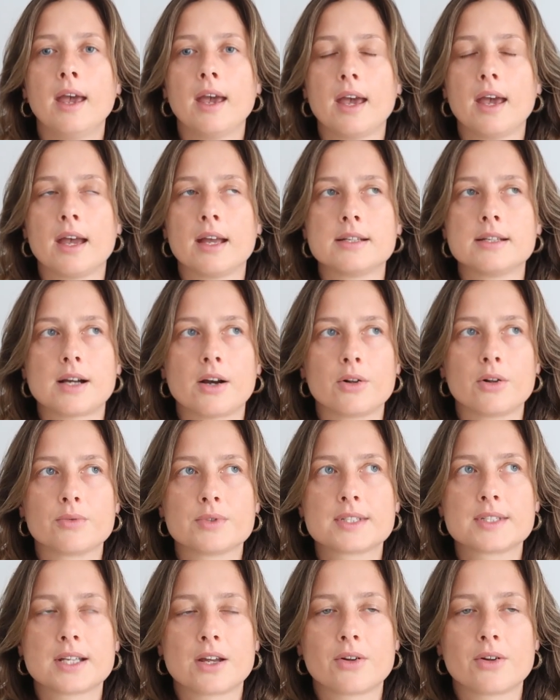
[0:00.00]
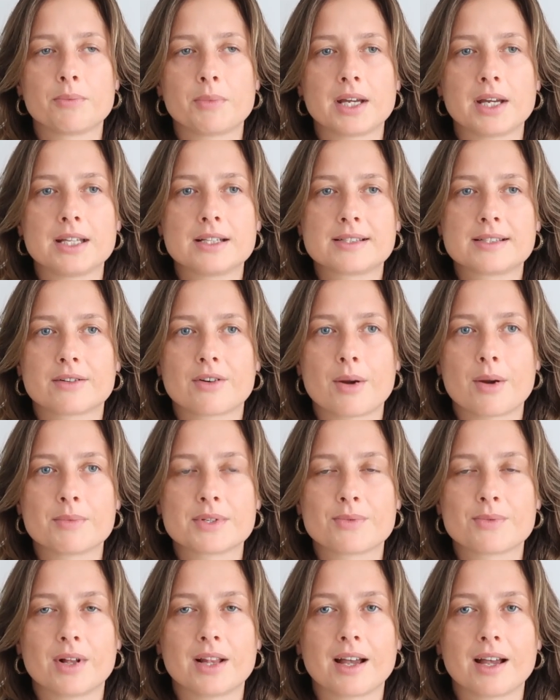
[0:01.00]
And I always say on my Instagram
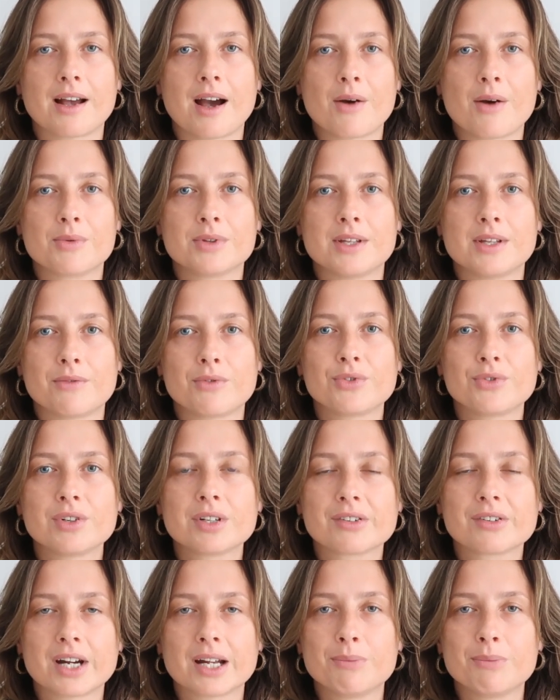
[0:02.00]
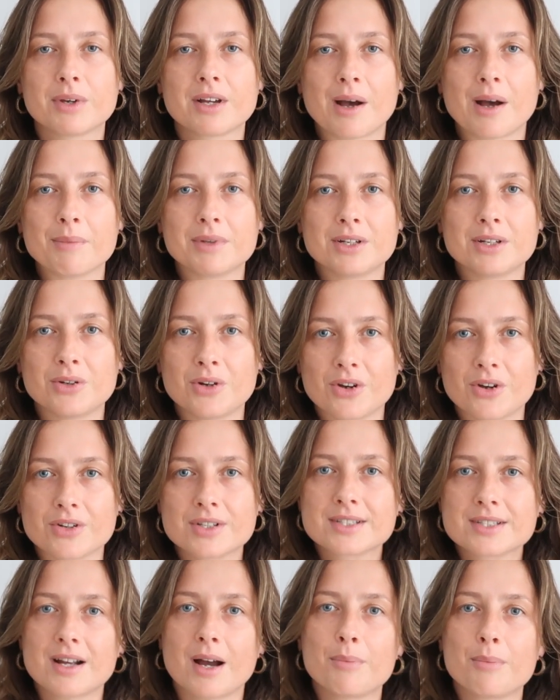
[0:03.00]
as well, like, I would never regret becoming a
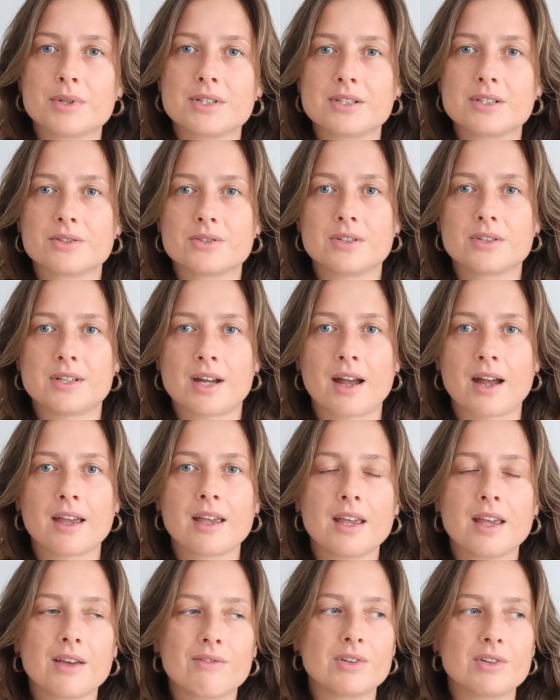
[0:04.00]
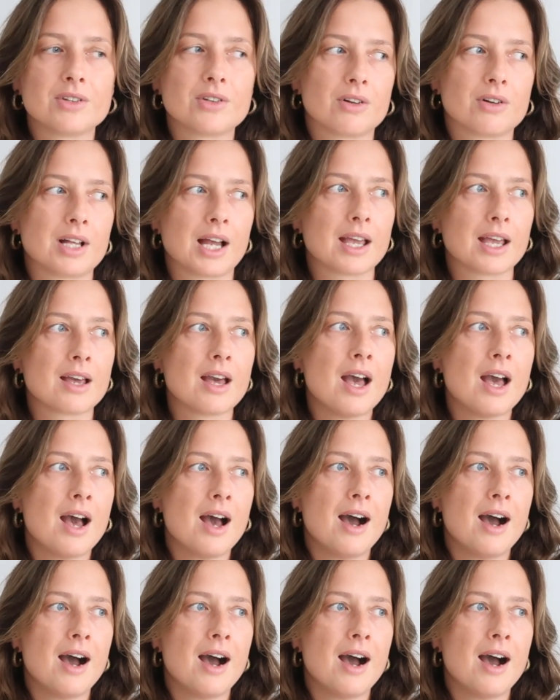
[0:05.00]
nurse up until today, even though like